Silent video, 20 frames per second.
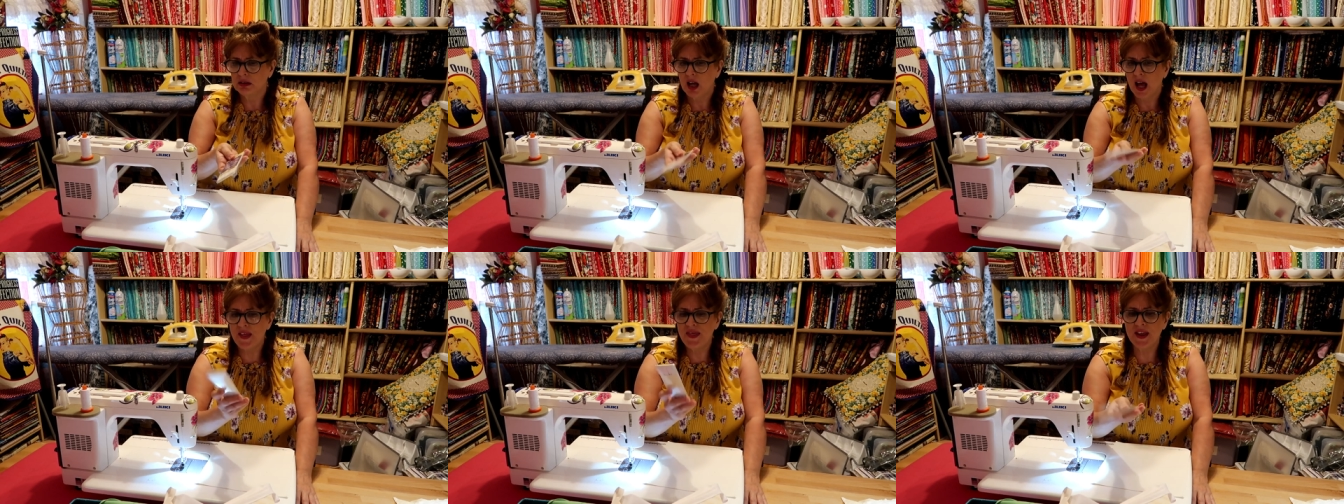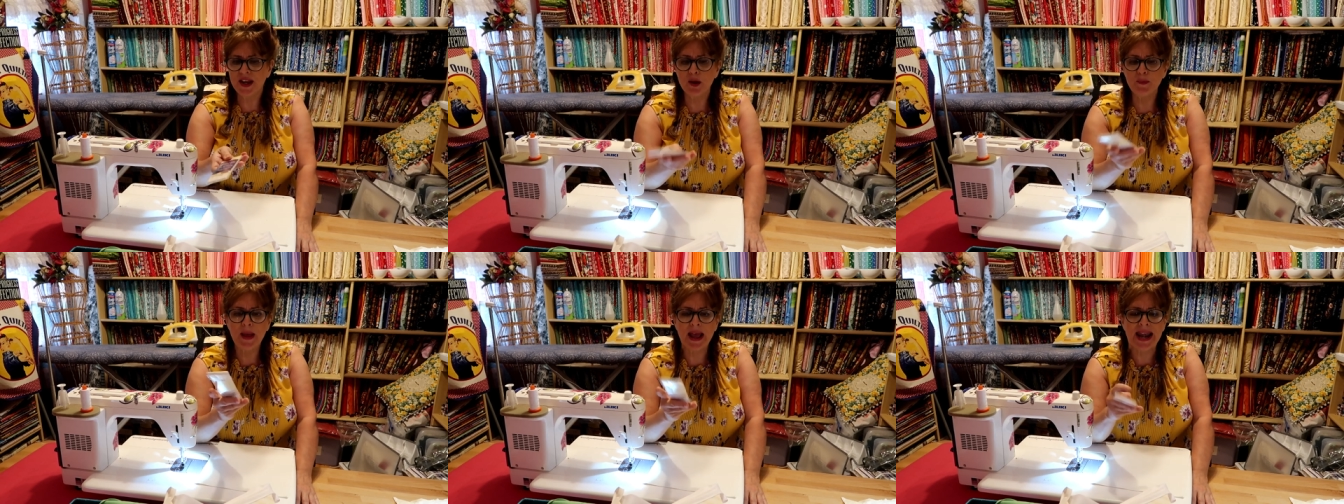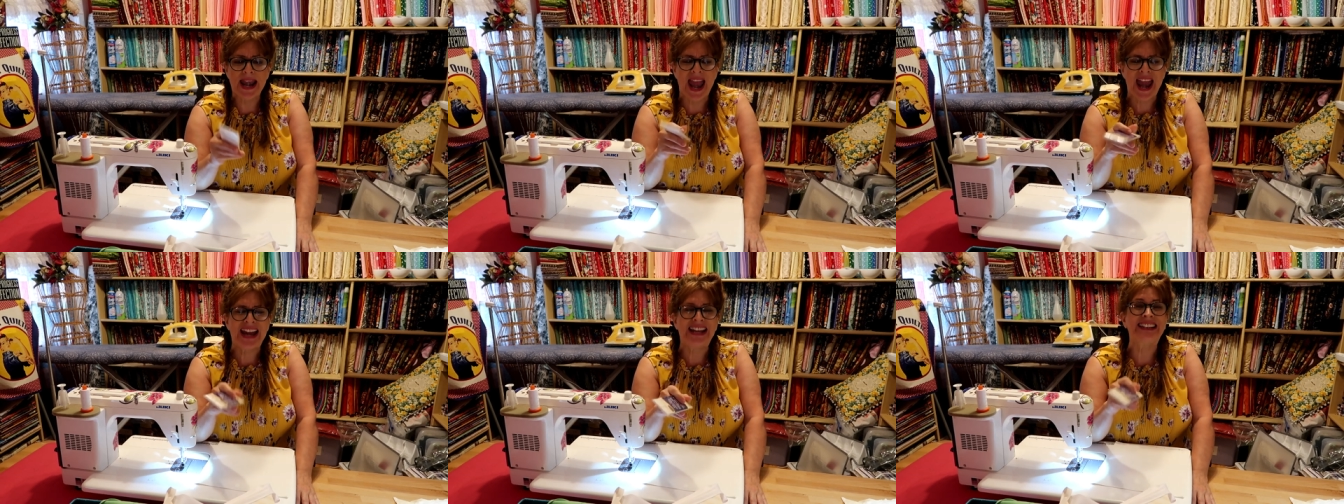I think
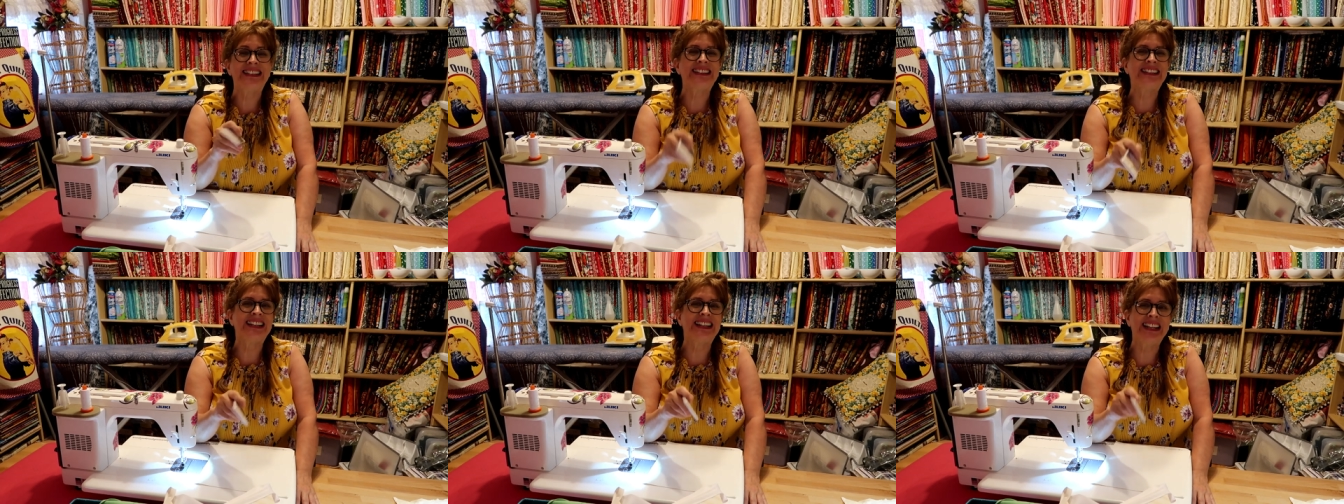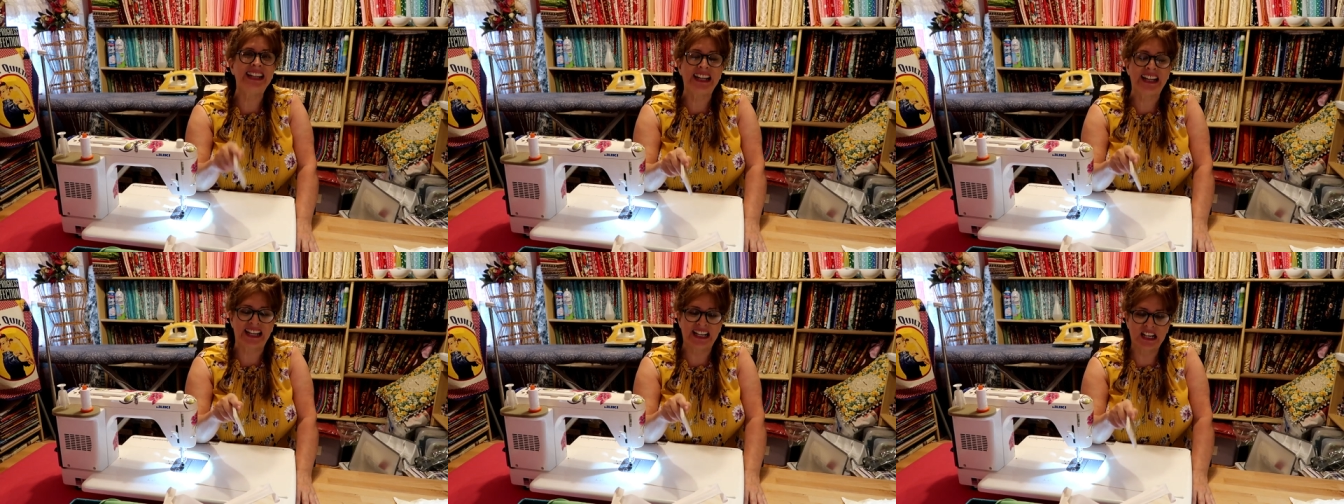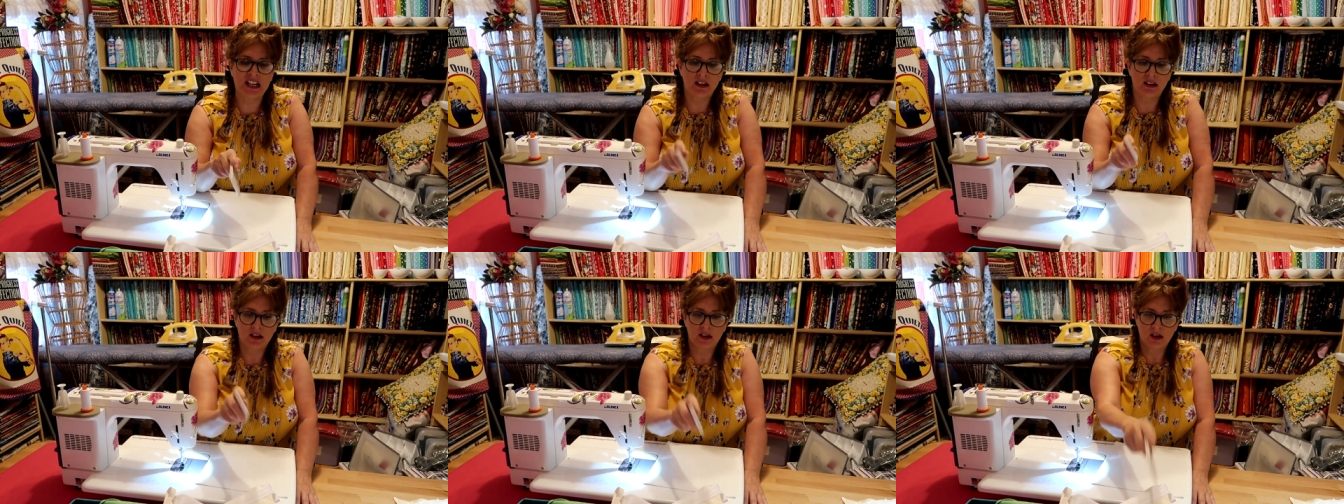about
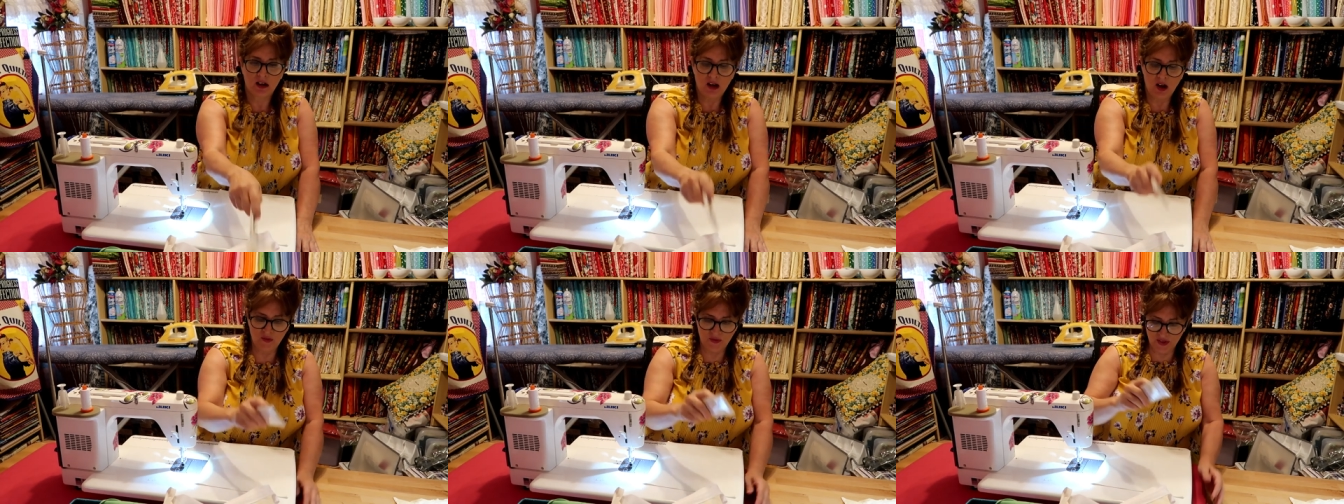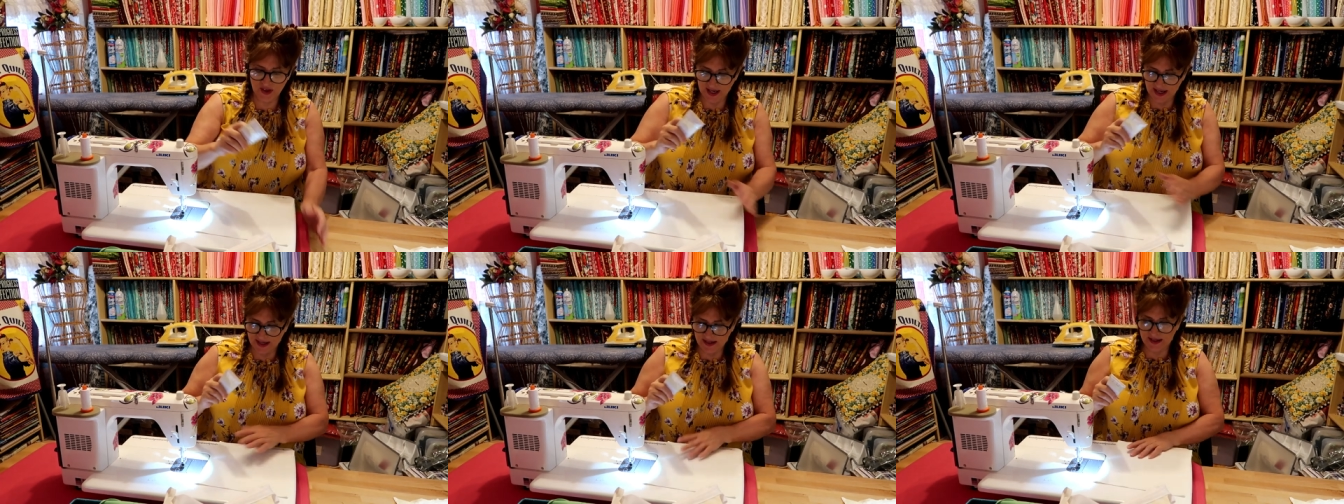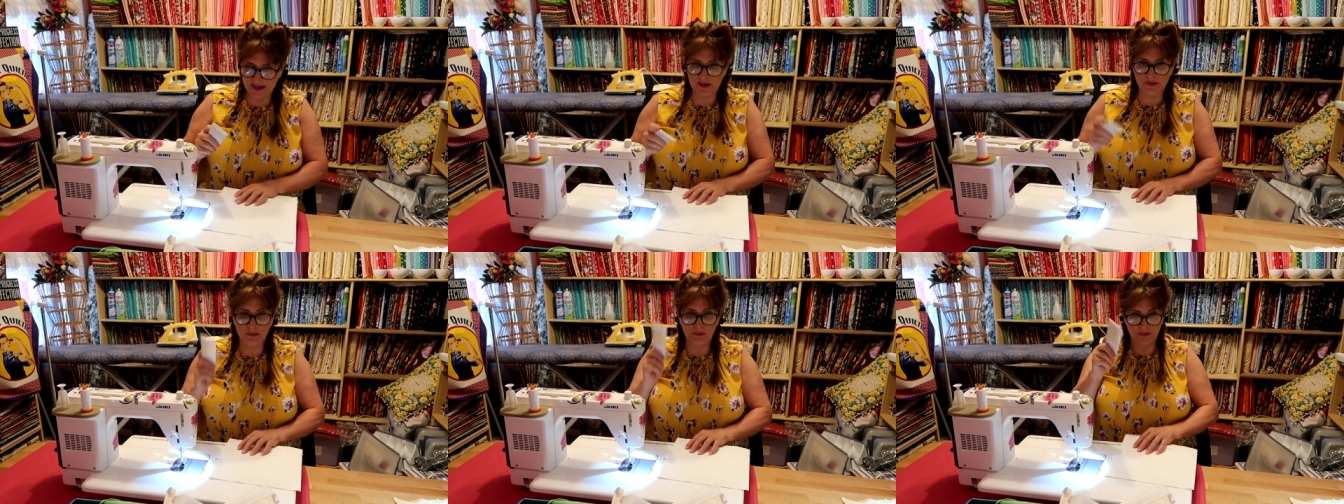eighteen of
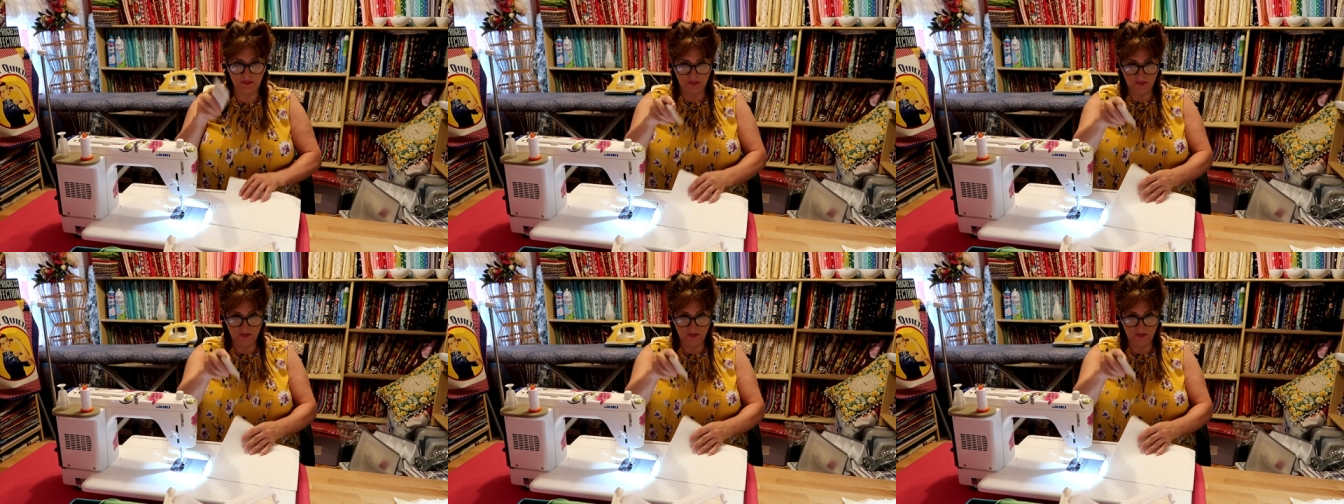these